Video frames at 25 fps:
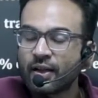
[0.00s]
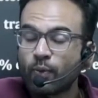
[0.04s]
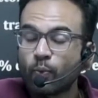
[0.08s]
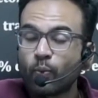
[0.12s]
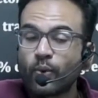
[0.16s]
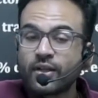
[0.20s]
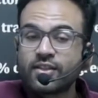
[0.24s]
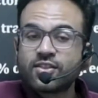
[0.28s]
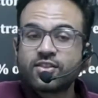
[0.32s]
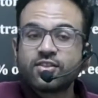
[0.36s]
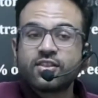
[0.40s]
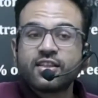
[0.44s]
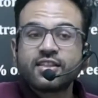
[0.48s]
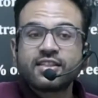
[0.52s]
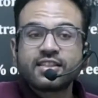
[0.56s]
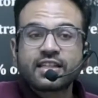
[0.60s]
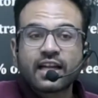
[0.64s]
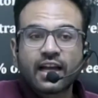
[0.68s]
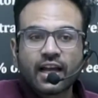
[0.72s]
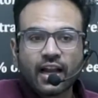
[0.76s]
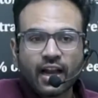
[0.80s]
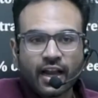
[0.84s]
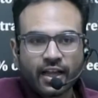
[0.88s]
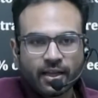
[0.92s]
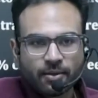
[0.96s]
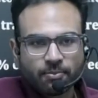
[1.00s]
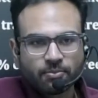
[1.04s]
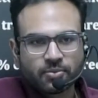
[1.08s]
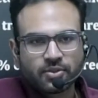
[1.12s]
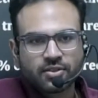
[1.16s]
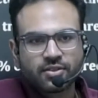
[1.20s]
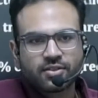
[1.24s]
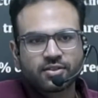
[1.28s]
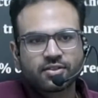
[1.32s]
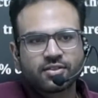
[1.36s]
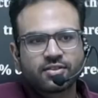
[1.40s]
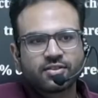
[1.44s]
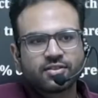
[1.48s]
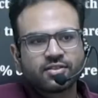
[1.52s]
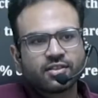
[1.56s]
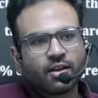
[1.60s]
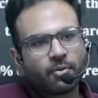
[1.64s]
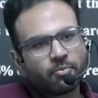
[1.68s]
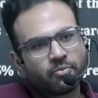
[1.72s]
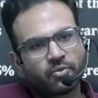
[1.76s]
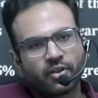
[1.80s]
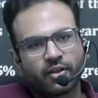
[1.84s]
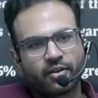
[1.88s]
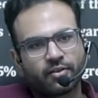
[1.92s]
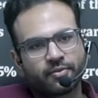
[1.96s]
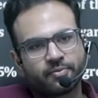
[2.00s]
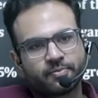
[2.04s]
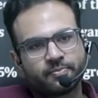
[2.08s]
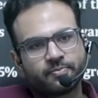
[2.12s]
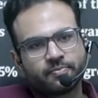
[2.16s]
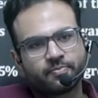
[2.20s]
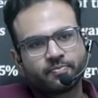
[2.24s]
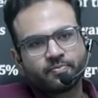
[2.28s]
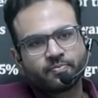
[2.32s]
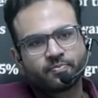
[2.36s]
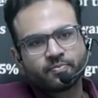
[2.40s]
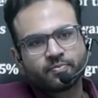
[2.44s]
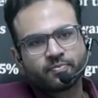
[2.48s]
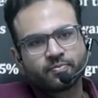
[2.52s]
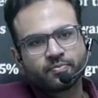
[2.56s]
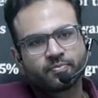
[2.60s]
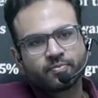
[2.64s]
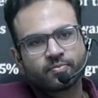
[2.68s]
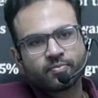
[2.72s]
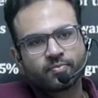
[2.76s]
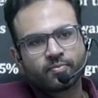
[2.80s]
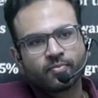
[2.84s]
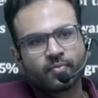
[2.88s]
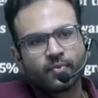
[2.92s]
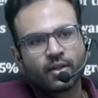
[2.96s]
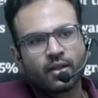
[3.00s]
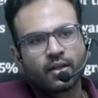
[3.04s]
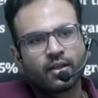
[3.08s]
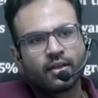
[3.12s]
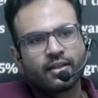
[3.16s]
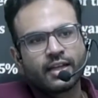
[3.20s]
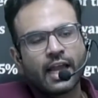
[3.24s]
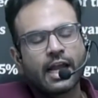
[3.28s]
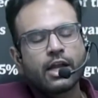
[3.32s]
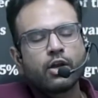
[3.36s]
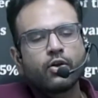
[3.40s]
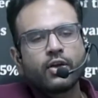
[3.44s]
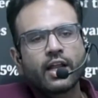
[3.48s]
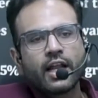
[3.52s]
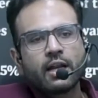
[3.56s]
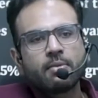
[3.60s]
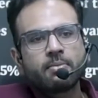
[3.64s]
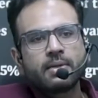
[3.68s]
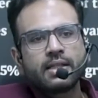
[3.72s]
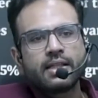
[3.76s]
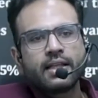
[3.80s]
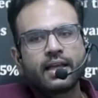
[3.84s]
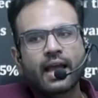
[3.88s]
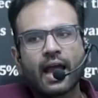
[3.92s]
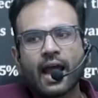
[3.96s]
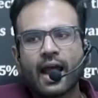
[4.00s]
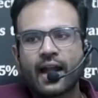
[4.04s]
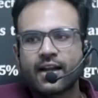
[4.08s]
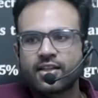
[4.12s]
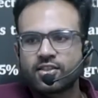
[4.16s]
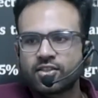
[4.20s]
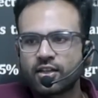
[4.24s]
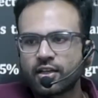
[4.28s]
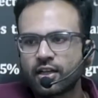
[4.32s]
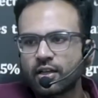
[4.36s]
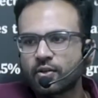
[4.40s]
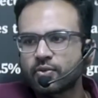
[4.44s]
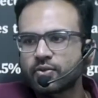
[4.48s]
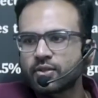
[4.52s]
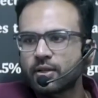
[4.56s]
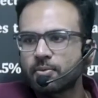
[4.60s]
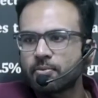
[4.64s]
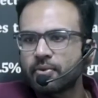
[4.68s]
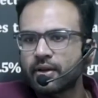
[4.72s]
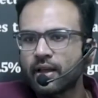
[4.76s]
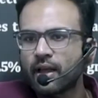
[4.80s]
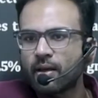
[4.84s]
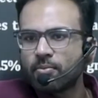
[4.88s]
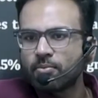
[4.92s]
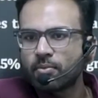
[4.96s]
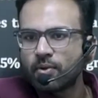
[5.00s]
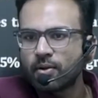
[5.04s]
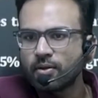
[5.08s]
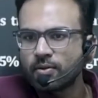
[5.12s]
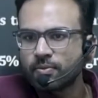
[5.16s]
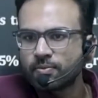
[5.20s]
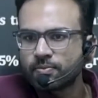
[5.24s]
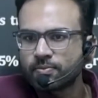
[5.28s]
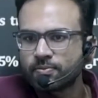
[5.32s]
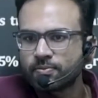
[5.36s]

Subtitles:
Which describes something. Can you tell me the adjectives and preamble?